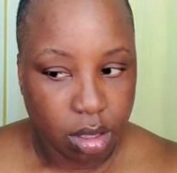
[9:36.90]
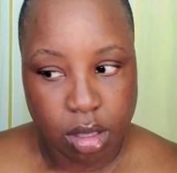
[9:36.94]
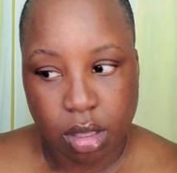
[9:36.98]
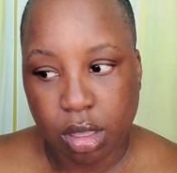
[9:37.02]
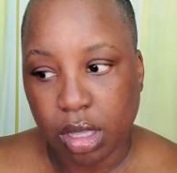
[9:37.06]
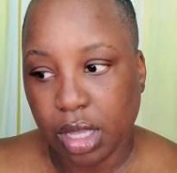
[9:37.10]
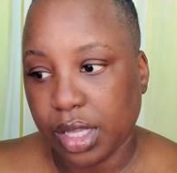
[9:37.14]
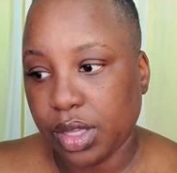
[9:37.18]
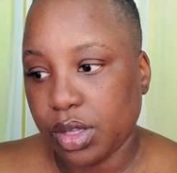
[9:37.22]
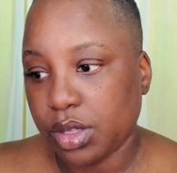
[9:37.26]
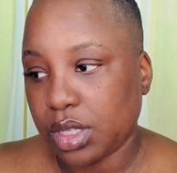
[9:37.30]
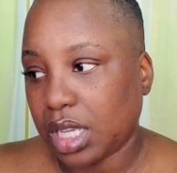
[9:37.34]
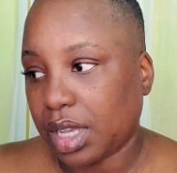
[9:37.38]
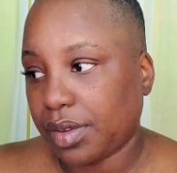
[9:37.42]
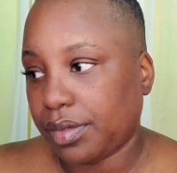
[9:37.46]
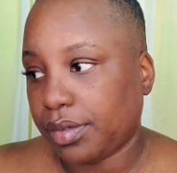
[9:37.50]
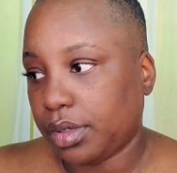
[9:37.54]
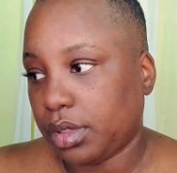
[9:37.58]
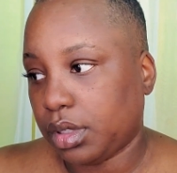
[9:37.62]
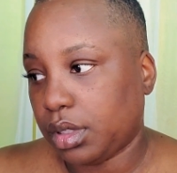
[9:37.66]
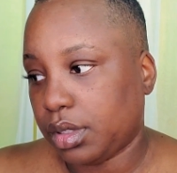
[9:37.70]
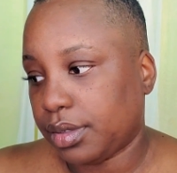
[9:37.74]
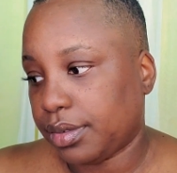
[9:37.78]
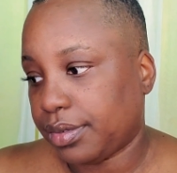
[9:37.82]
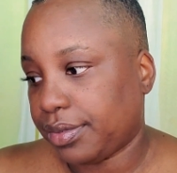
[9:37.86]
I used to have a
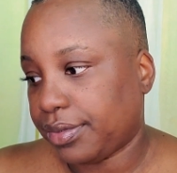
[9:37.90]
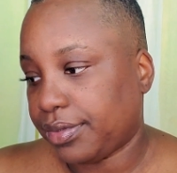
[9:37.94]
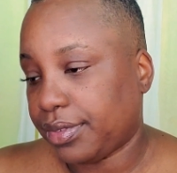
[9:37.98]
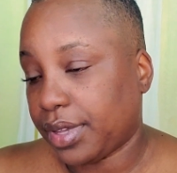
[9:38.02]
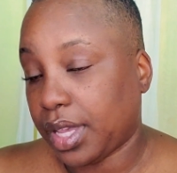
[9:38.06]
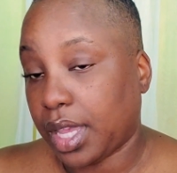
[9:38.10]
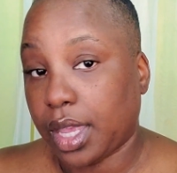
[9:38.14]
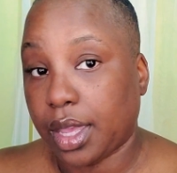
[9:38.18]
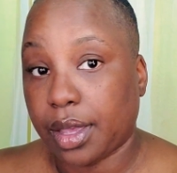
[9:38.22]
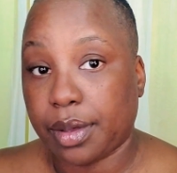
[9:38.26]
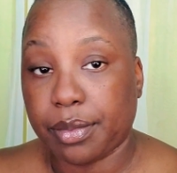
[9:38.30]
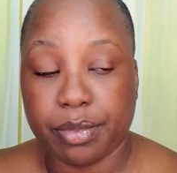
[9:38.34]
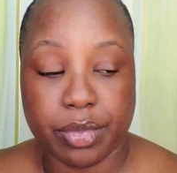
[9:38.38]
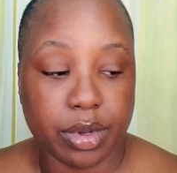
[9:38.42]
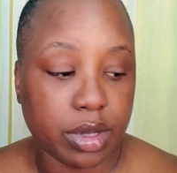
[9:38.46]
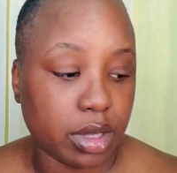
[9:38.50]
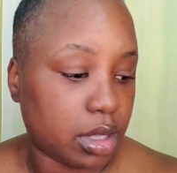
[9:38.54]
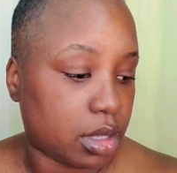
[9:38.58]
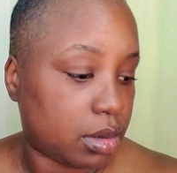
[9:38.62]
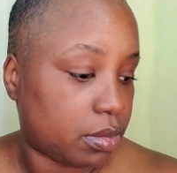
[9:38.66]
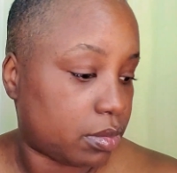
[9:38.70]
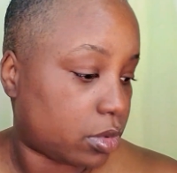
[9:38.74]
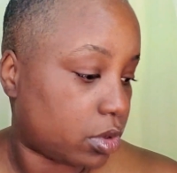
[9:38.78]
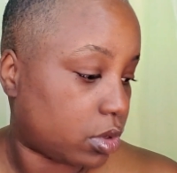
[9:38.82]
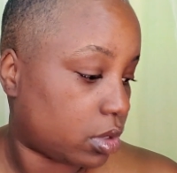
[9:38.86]
little fan, but
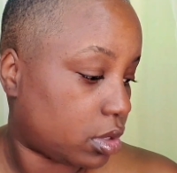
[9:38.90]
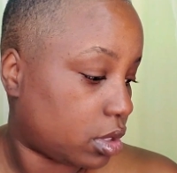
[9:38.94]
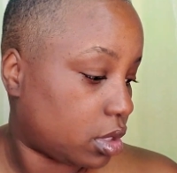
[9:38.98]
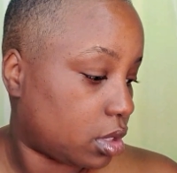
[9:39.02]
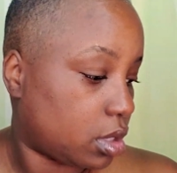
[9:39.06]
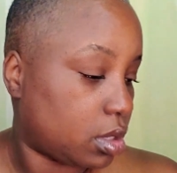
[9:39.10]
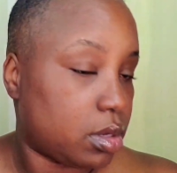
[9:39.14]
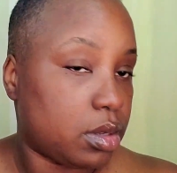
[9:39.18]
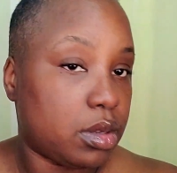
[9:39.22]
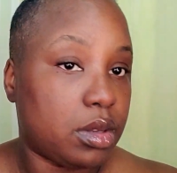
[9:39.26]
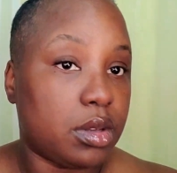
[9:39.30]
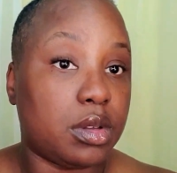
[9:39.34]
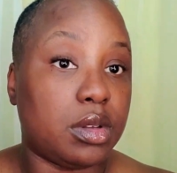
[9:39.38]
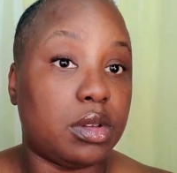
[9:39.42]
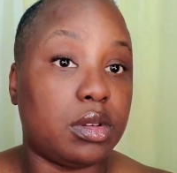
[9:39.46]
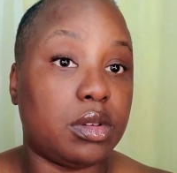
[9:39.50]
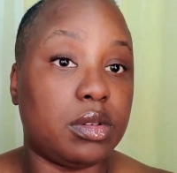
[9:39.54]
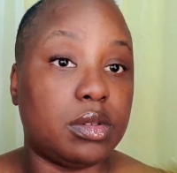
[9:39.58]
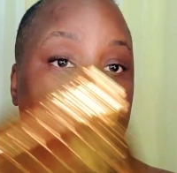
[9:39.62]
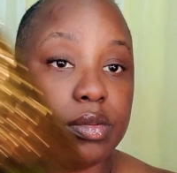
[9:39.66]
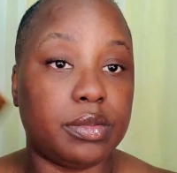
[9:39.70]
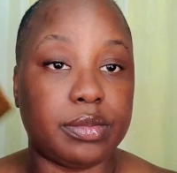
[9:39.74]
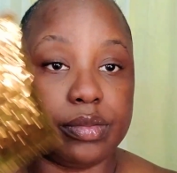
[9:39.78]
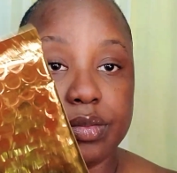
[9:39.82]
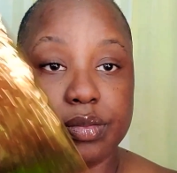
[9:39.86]
I'm gonna
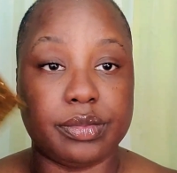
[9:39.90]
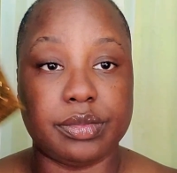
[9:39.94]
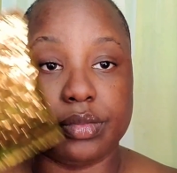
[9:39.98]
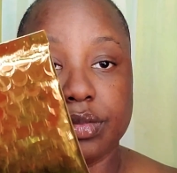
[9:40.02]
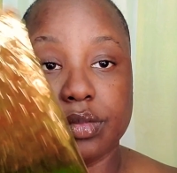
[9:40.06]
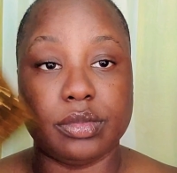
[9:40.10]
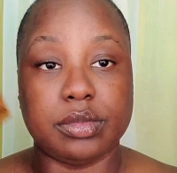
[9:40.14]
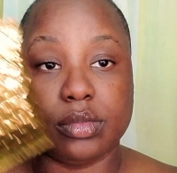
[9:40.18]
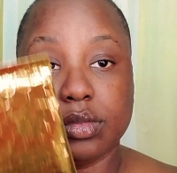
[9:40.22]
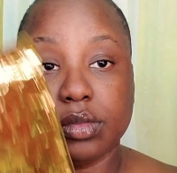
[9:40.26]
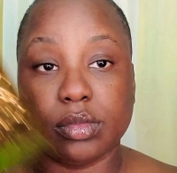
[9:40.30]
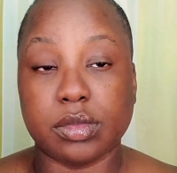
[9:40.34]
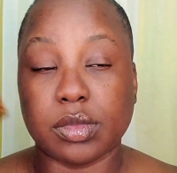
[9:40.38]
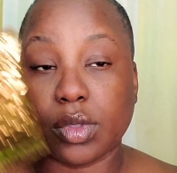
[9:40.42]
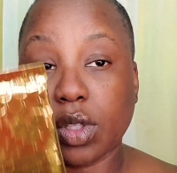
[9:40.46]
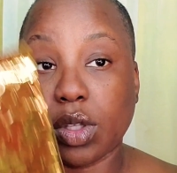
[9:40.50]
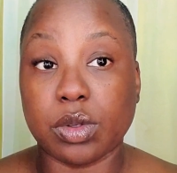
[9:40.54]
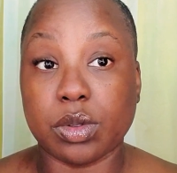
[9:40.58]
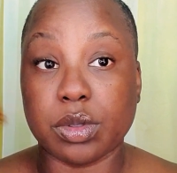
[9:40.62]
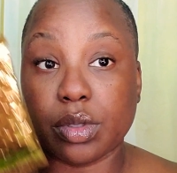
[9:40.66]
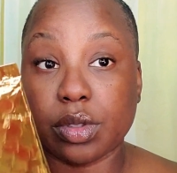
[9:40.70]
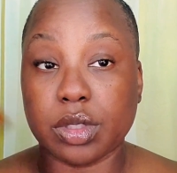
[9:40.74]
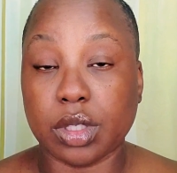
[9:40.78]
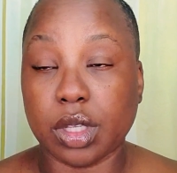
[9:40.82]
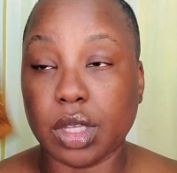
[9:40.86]

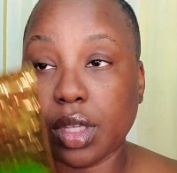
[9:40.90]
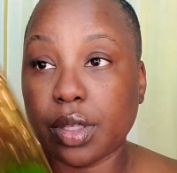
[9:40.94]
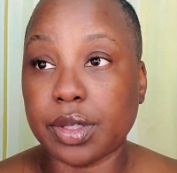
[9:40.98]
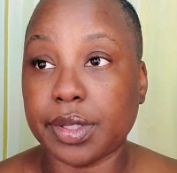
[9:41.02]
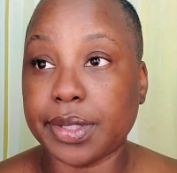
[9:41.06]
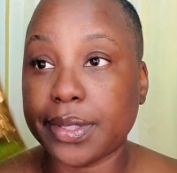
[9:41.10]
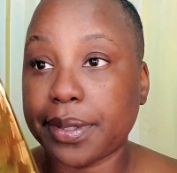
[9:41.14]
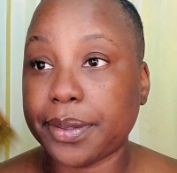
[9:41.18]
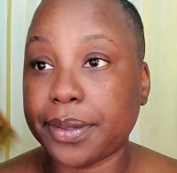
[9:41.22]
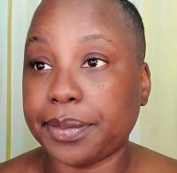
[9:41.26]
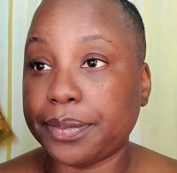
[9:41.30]
use this.